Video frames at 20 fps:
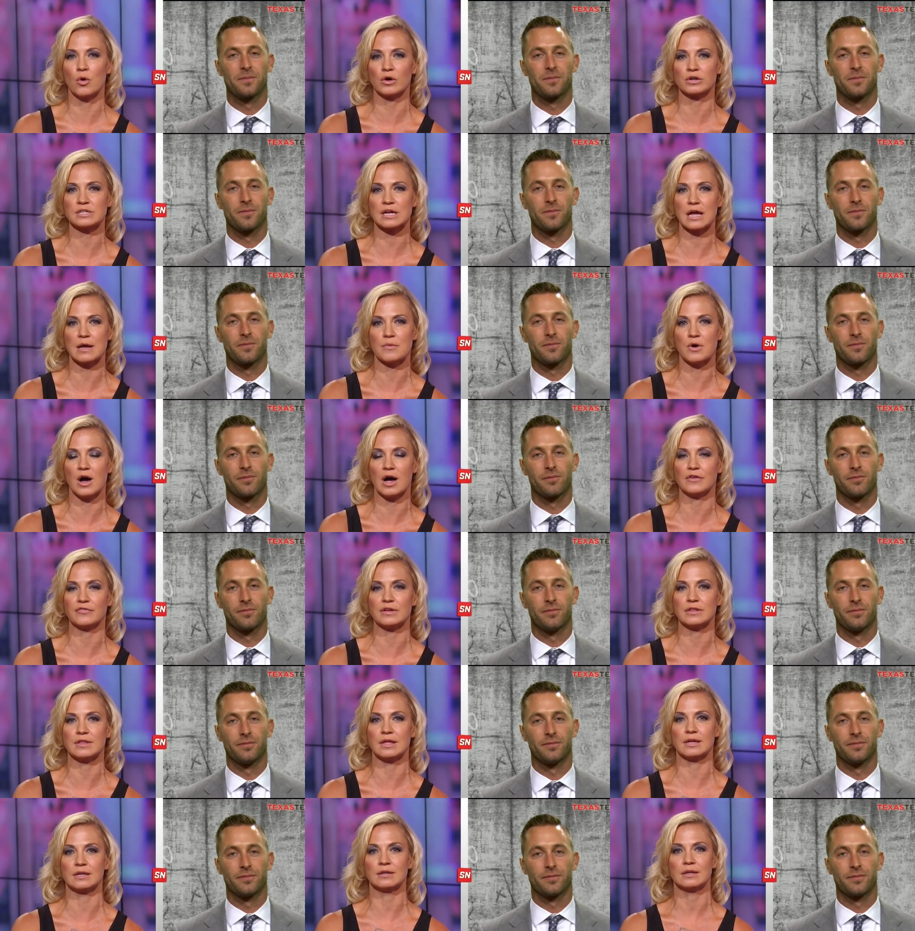Speaker 1: time off and
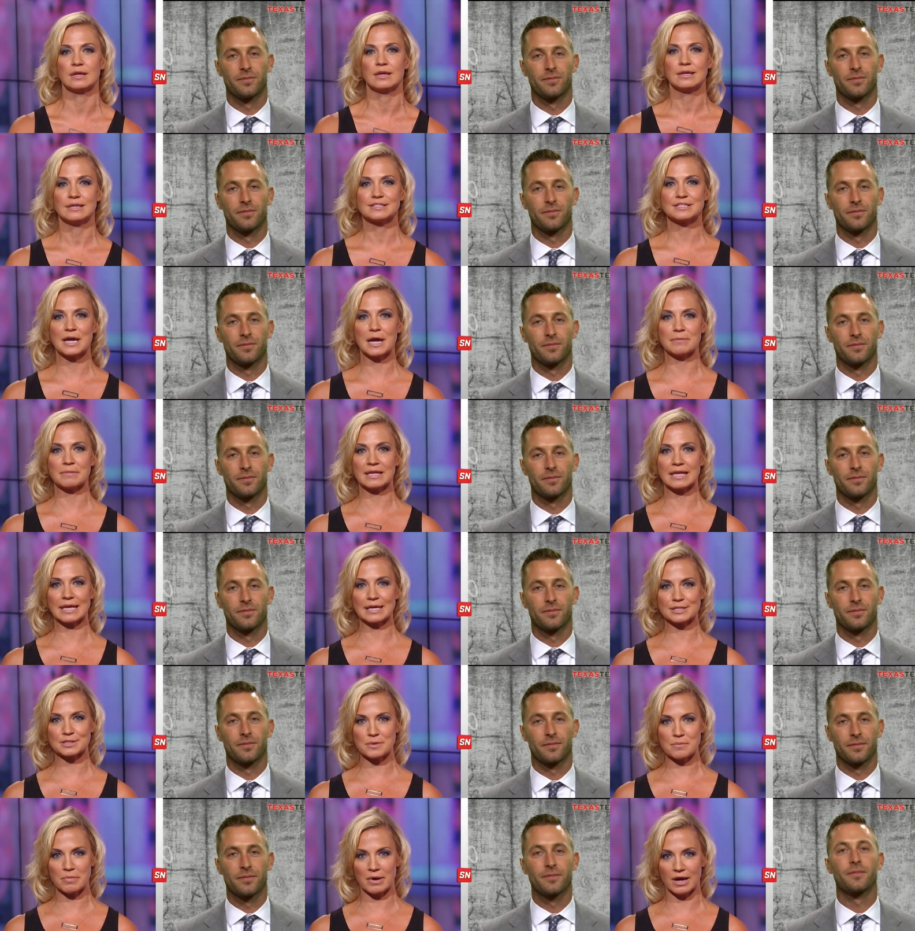then time to kick
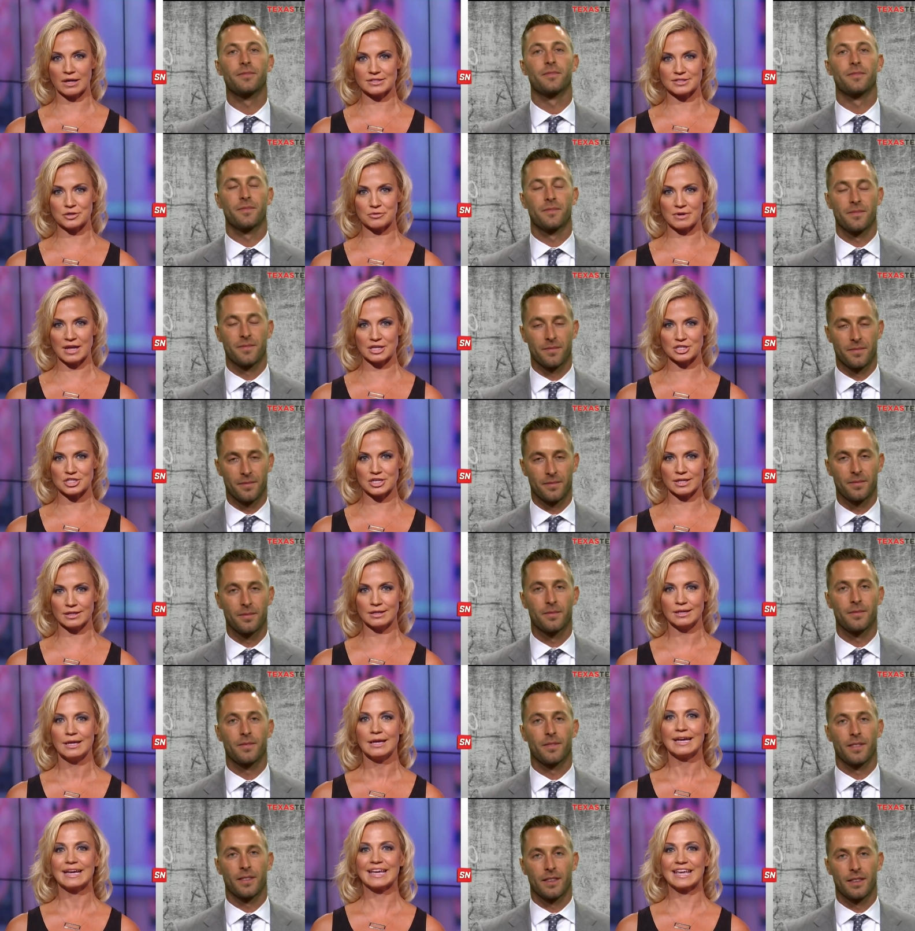some butt. So, Nation,
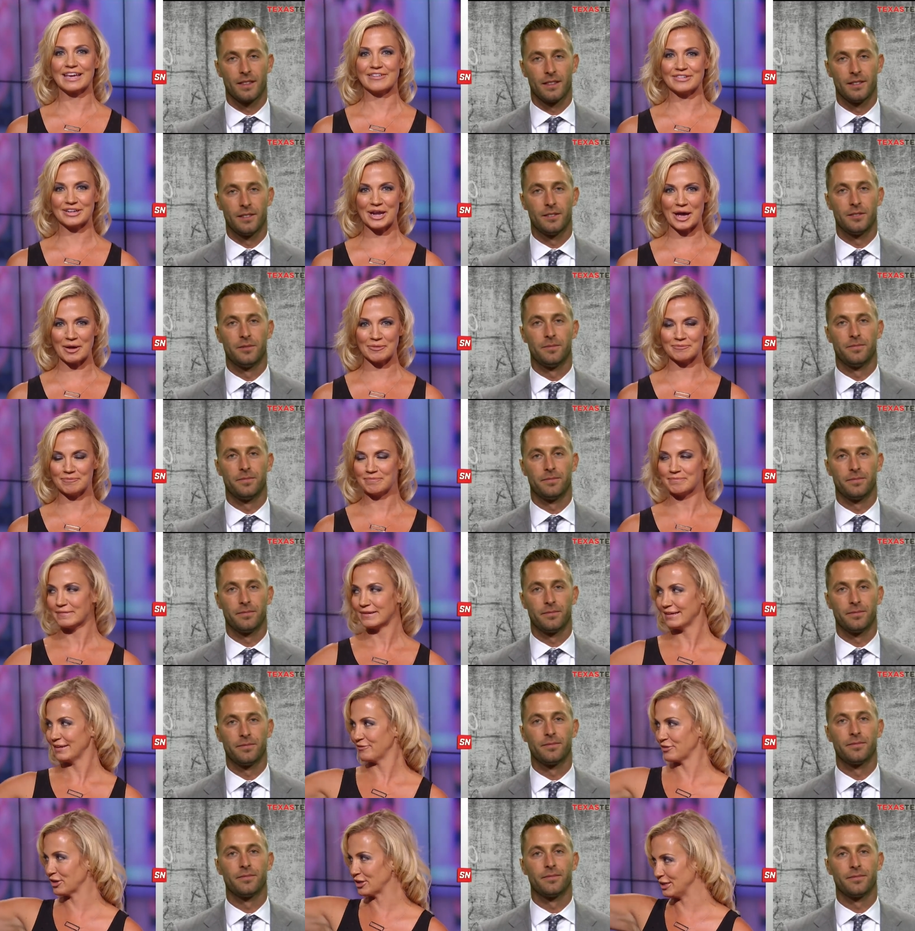give it up
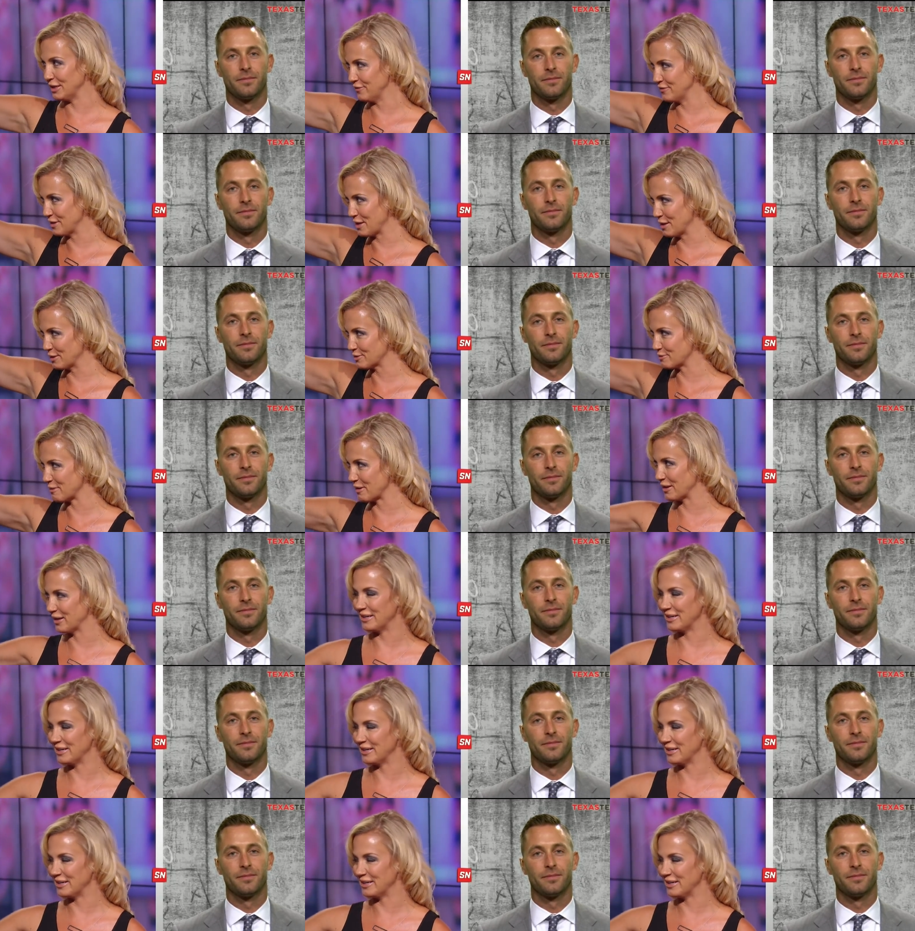for Kliff Kingsbury.